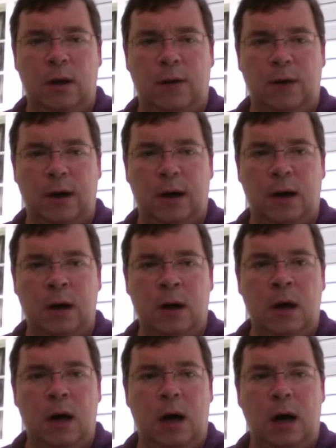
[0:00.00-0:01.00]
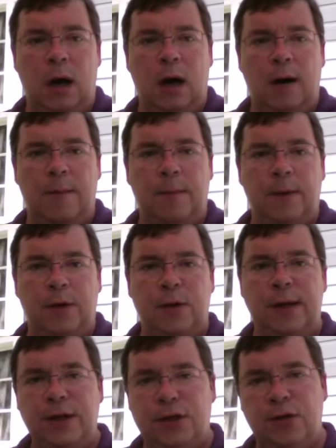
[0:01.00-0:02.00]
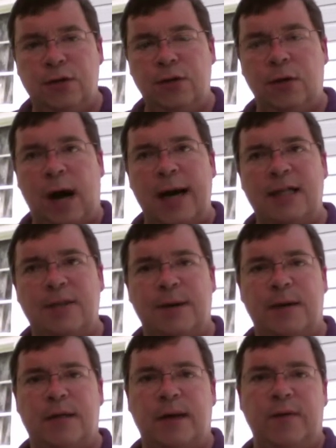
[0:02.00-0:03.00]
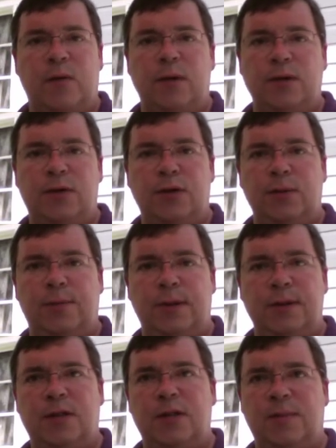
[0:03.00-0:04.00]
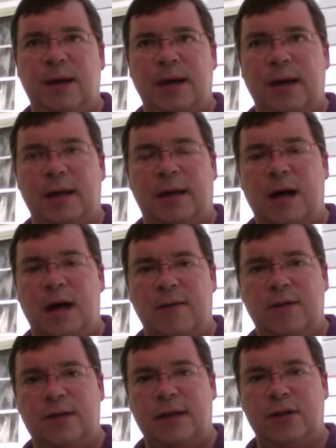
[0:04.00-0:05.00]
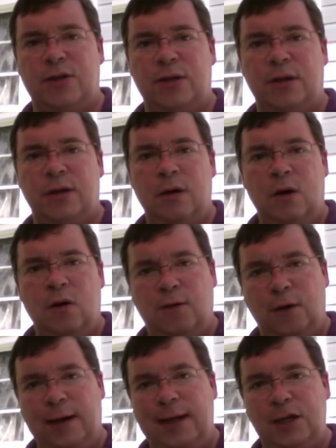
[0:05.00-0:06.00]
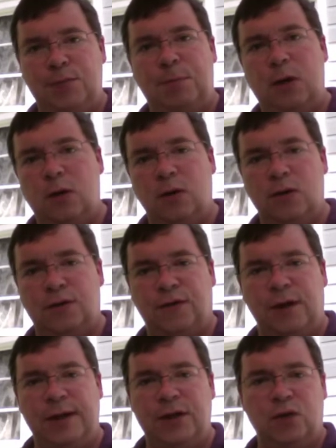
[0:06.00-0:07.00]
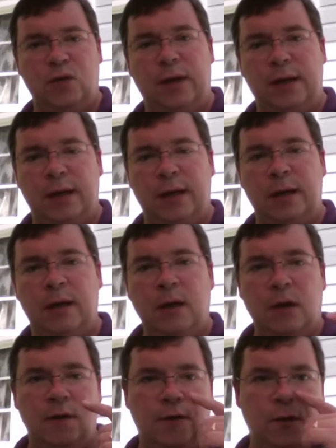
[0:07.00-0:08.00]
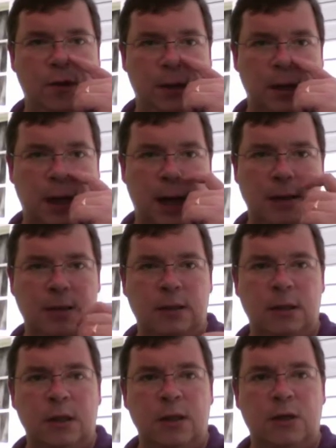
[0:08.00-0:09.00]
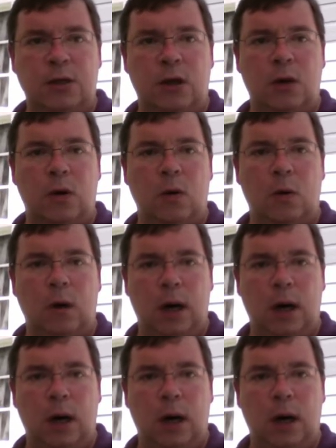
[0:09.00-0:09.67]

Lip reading: there. I expect everyone to participate in the conversation for each post, for each reading for the class. So,